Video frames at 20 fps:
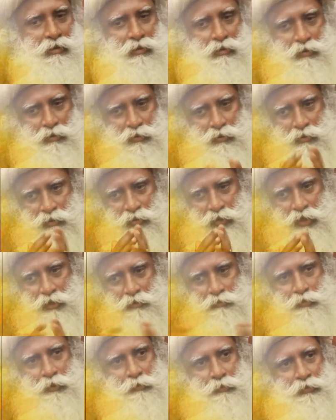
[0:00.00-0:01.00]
A whole
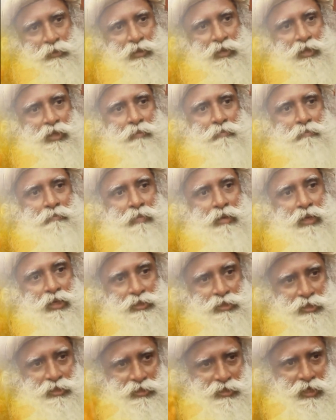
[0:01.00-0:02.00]
lot of people, a
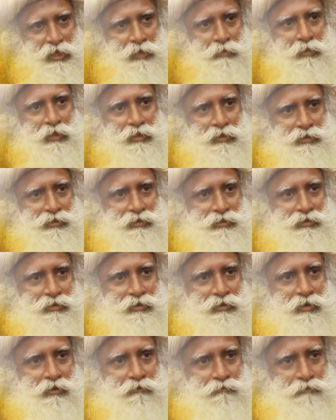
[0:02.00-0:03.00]
major segment
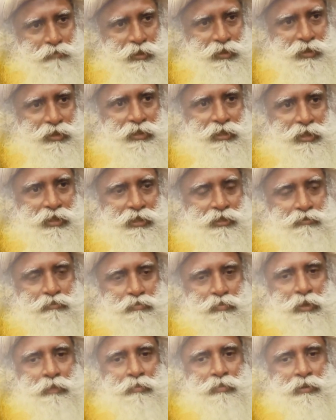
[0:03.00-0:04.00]
of percentage
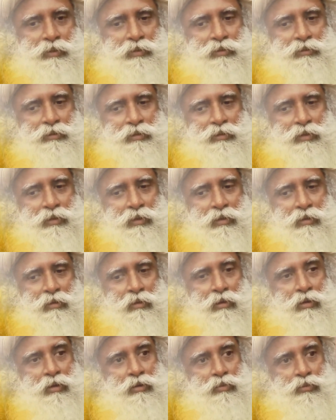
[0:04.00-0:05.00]
of people
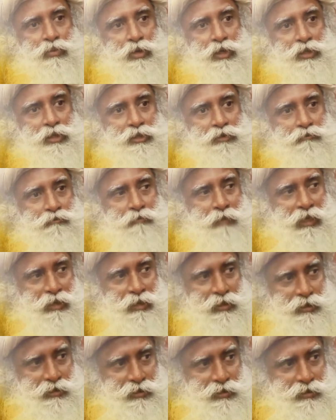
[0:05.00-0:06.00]
are on verge of
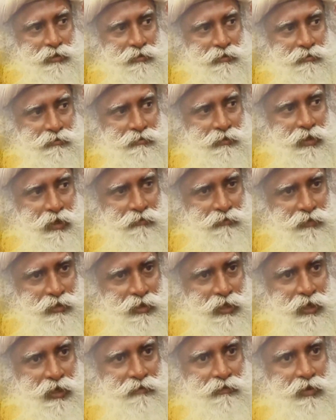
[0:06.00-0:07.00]
madness.
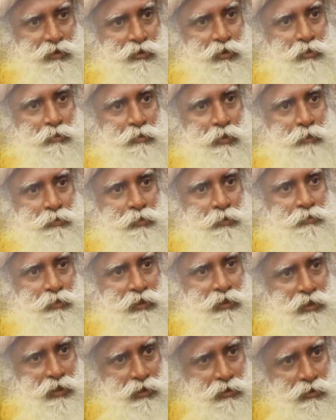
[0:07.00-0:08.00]
Every day if they don't pop a
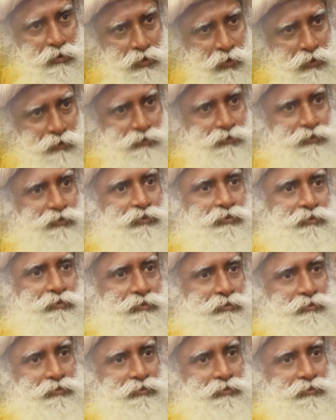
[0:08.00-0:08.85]
pill, they'll go off.